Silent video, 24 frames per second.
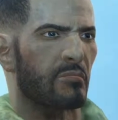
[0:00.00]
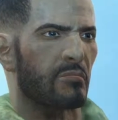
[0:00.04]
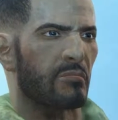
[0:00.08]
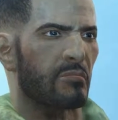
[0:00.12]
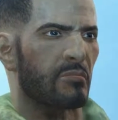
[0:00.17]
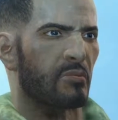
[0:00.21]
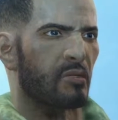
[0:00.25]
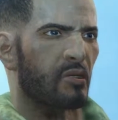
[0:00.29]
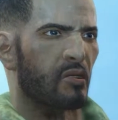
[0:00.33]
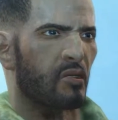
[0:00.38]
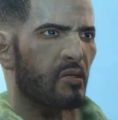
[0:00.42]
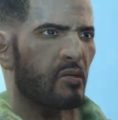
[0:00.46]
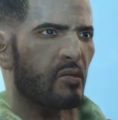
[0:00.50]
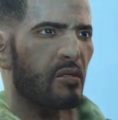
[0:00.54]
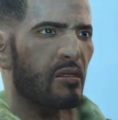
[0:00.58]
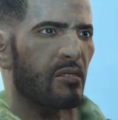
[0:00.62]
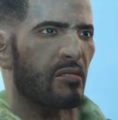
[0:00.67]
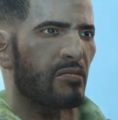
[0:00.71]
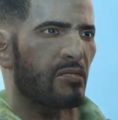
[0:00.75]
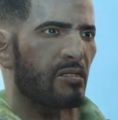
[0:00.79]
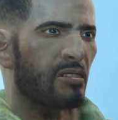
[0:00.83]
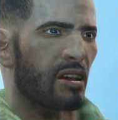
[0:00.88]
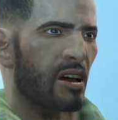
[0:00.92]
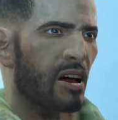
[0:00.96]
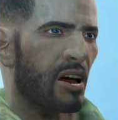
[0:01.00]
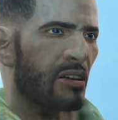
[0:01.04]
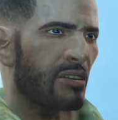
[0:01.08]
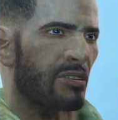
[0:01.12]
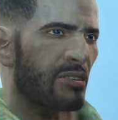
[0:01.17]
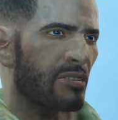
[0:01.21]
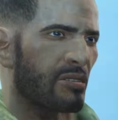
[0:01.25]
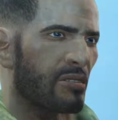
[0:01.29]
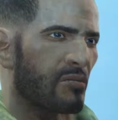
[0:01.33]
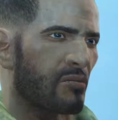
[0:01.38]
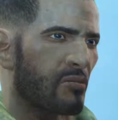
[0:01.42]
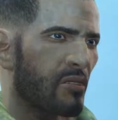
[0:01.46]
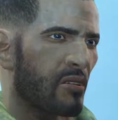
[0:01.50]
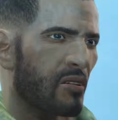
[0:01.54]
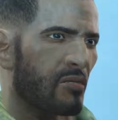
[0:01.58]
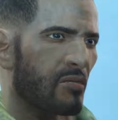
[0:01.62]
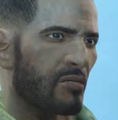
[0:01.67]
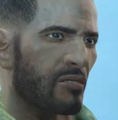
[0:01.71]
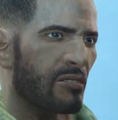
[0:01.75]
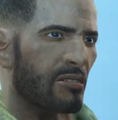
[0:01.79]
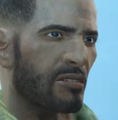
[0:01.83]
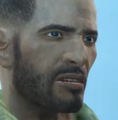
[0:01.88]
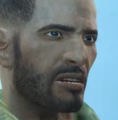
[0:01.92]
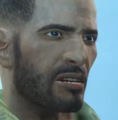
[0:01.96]
So the weird science
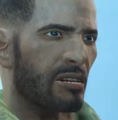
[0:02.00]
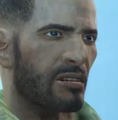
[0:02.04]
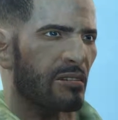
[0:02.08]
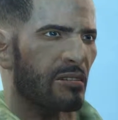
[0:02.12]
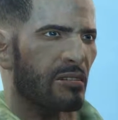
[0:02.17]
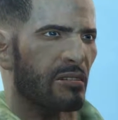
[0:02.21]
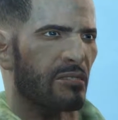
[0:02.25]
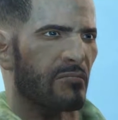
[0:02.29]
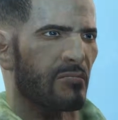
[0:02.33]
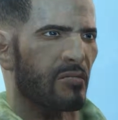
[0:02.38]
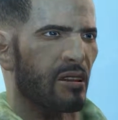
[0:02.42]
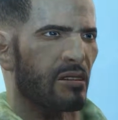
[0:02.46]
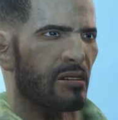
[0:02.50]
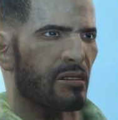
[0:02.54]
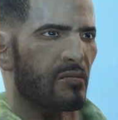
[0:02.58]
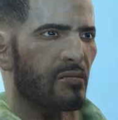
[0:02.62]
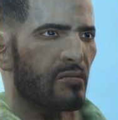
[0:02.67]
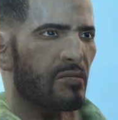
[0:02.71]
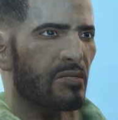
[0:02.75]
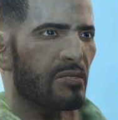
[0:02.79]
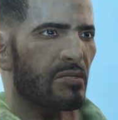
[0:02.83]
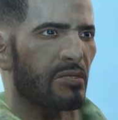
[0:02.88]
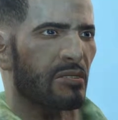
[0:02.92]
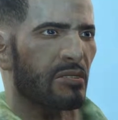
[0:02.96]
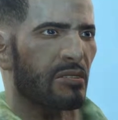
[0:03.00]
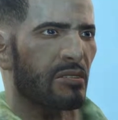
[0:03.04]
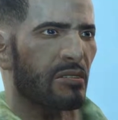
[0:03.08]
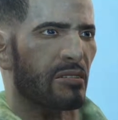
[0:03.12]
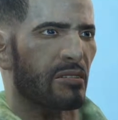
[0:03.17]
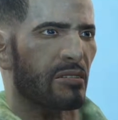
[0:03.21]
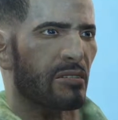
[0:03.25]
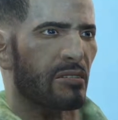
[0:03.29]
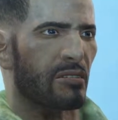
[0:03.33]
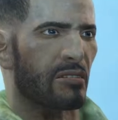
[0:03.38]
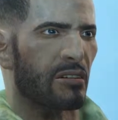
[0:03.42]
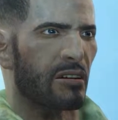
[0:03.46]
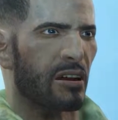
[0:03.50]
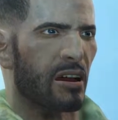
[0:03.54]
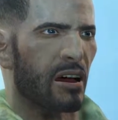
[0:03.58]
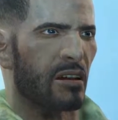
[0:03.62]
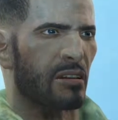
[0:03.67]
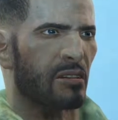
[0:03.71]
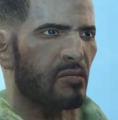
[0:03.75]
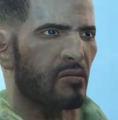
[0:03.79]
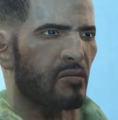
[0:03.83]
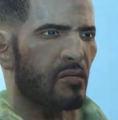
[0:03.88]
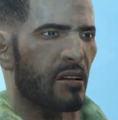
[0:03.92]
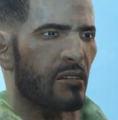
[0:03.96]
experiments needed specimens.
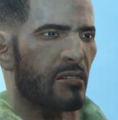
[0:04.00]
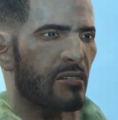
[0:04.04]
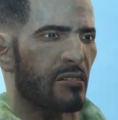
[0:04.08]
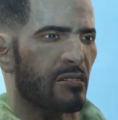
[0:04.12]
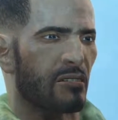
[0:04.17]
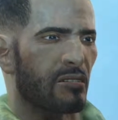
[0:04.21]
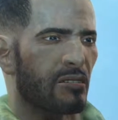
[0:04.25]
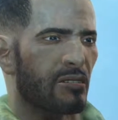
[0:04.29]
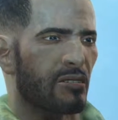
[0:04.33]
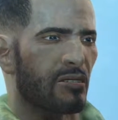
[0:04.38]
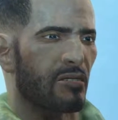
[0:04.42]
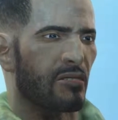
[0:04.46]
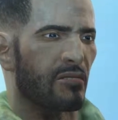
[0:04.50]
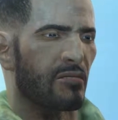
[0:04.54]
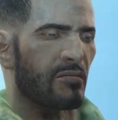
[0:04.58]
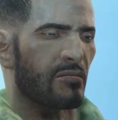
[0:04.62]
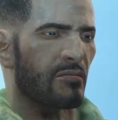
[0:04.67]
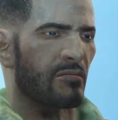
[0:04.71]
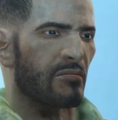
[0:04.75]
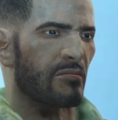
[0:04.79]
That's why they took you.